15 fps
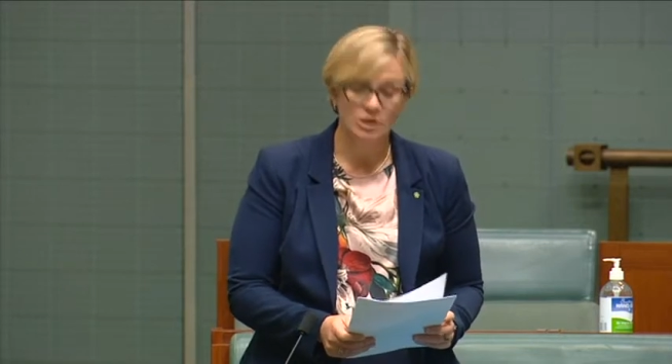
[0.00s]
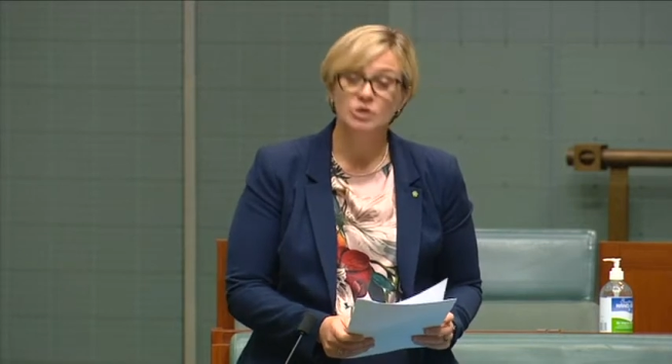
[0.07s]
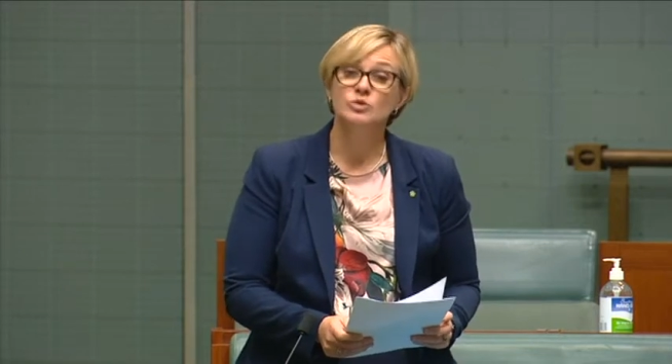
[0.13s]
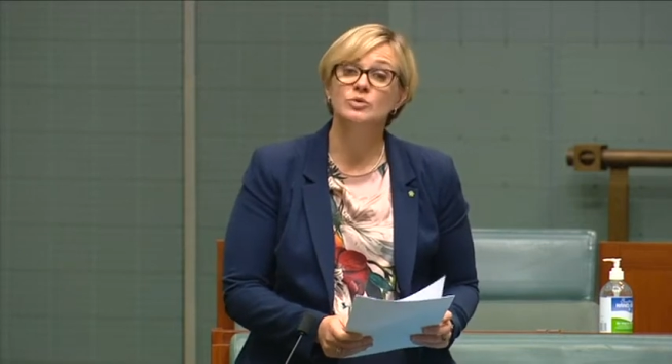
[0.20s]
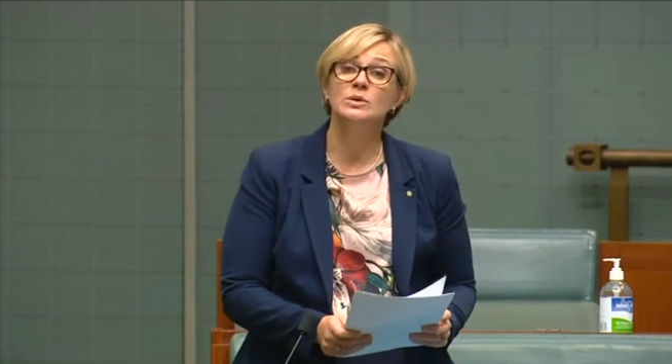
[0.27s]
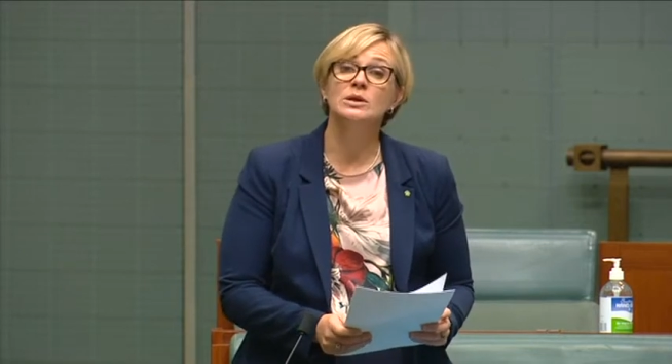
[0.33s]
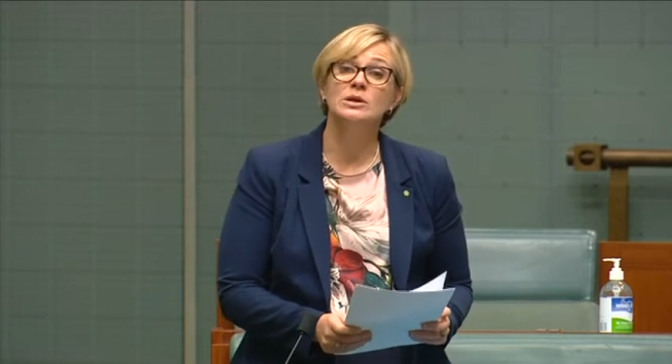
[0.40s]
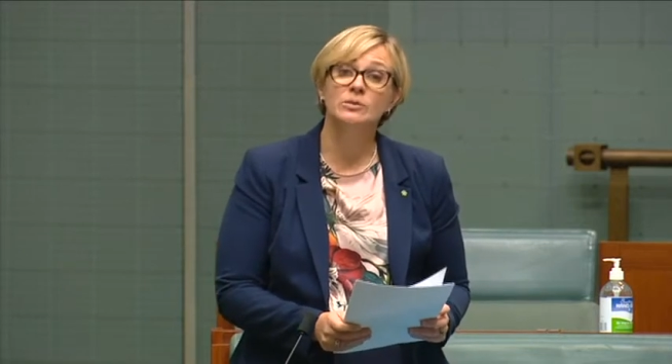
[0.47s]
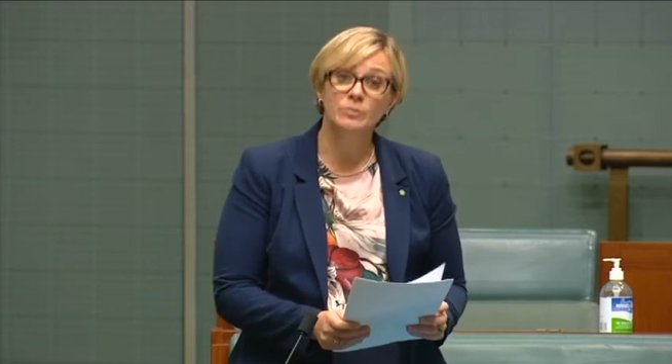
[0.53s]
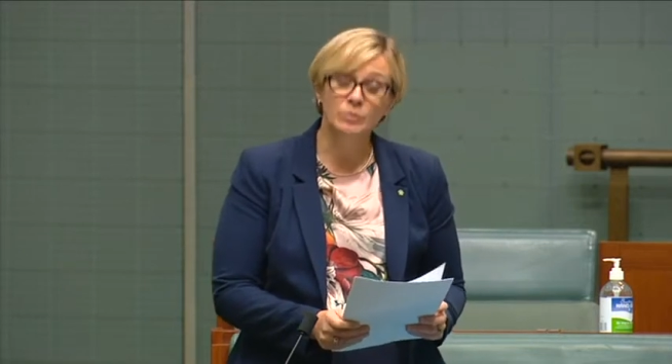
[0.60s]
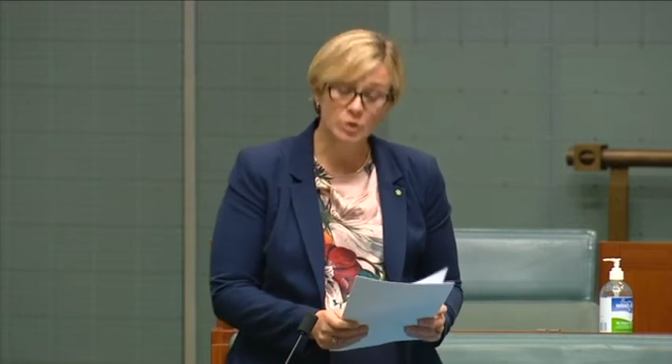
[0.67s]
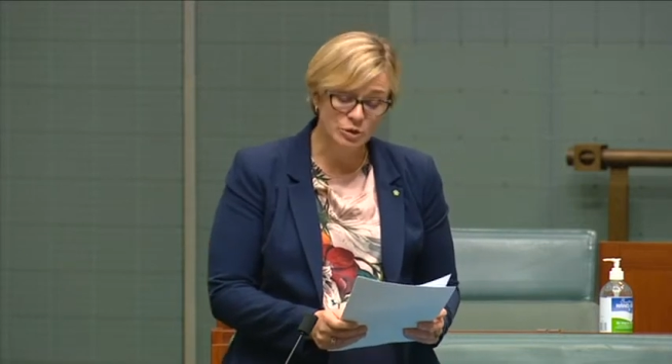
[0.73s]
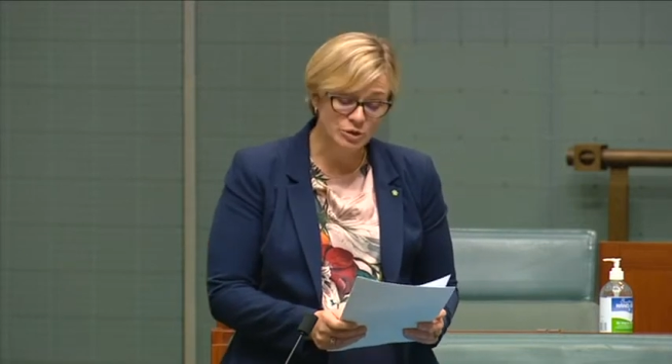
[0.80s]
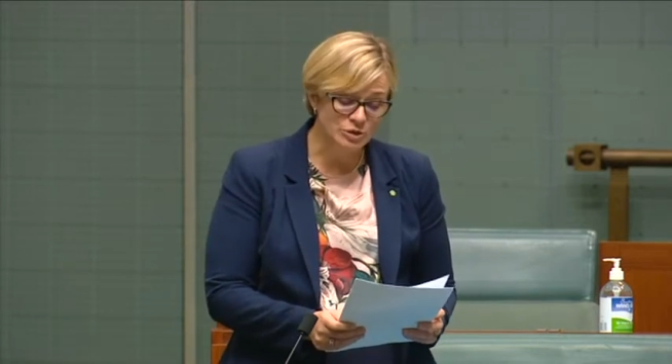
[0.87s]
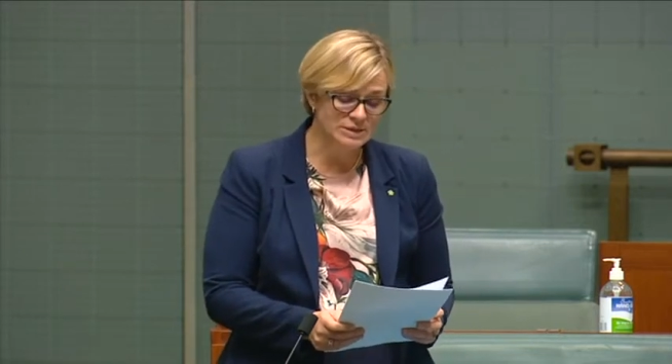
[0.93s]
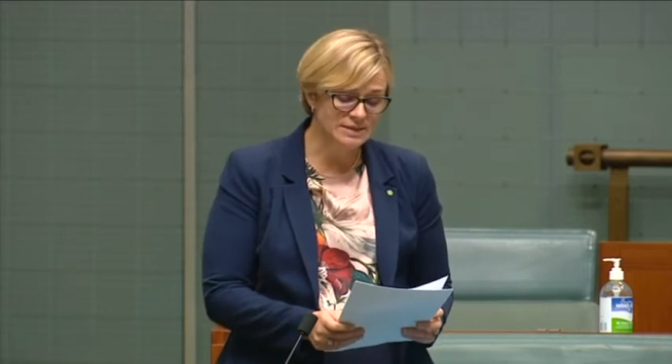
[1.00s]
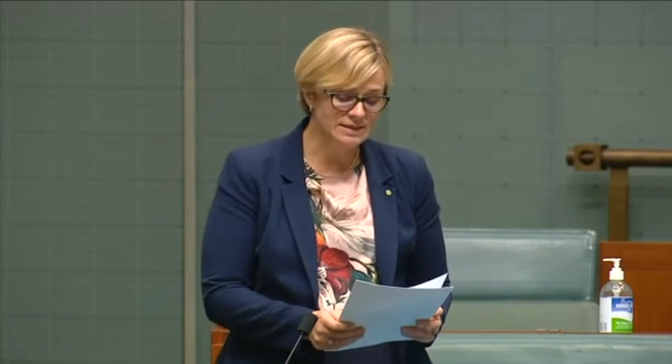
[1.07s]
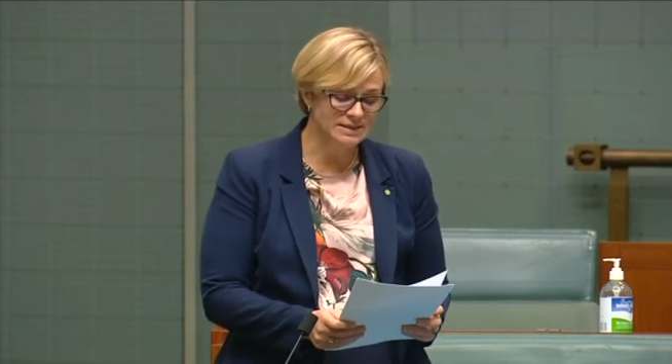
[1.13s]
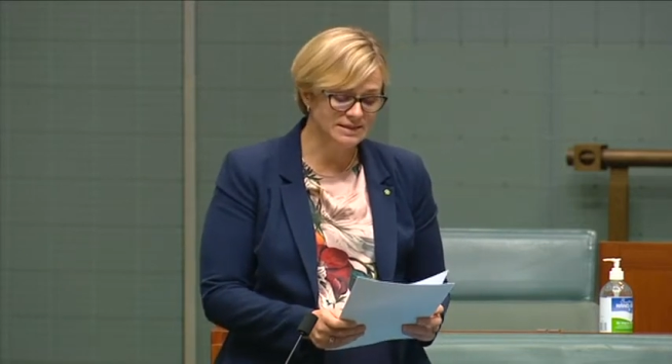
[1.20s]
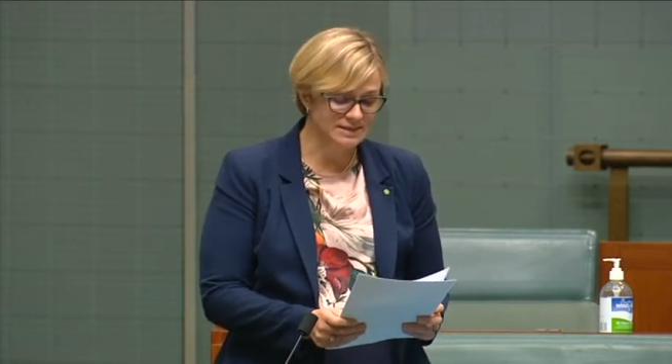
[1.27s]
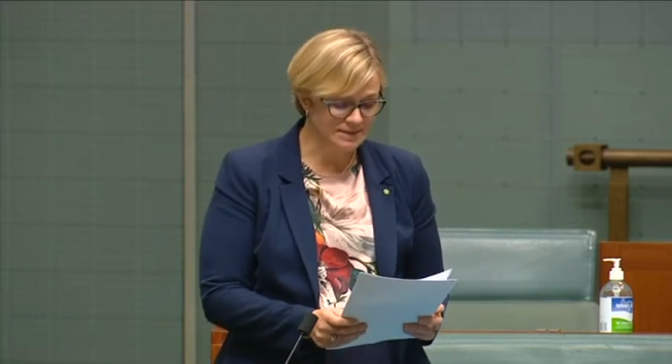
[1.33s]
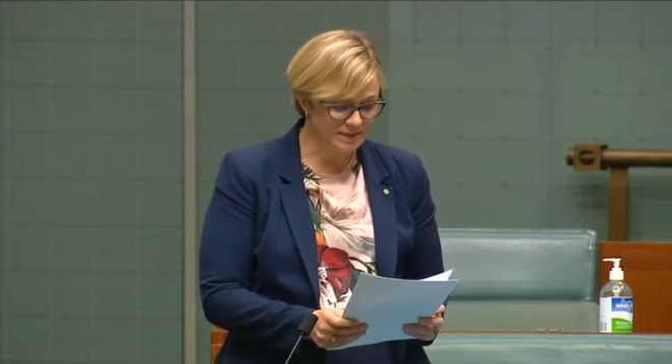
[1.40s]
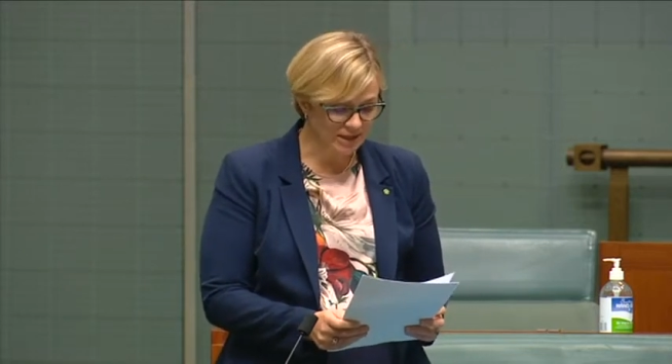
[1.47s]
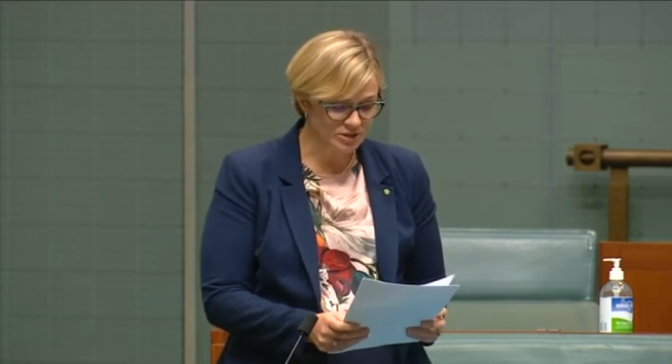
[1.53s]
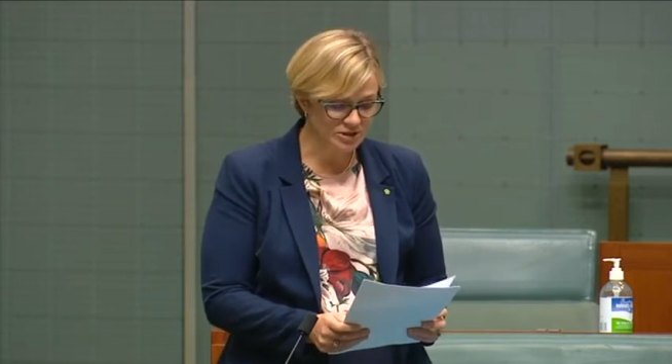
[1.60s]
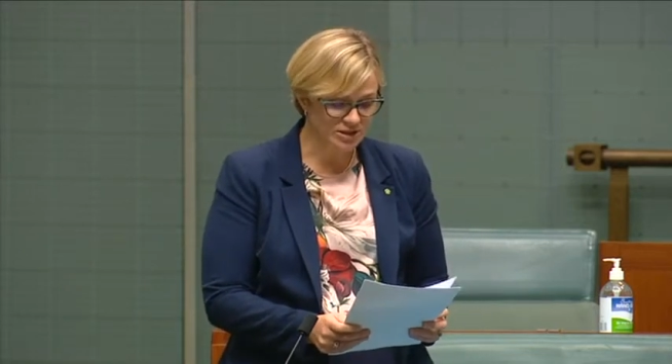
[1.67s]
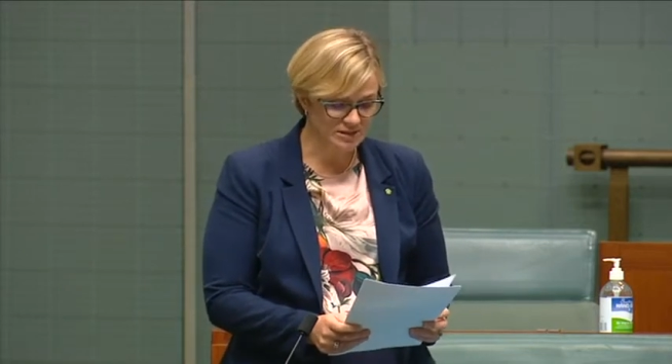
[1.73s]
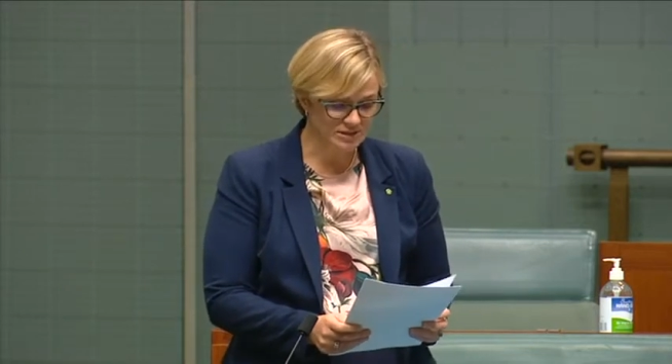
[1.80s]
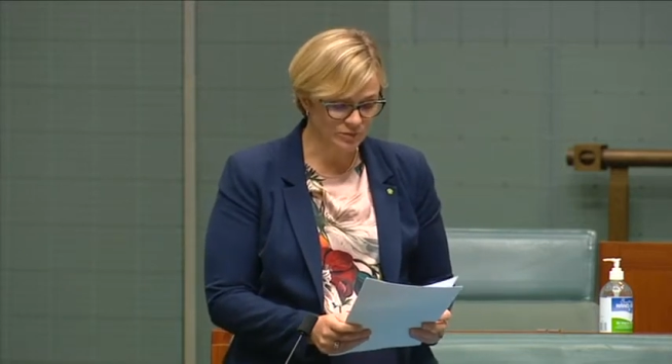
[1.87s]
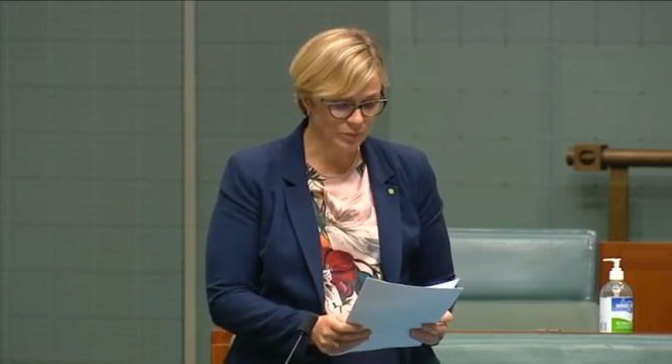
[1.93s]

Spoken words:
during an emergency such as the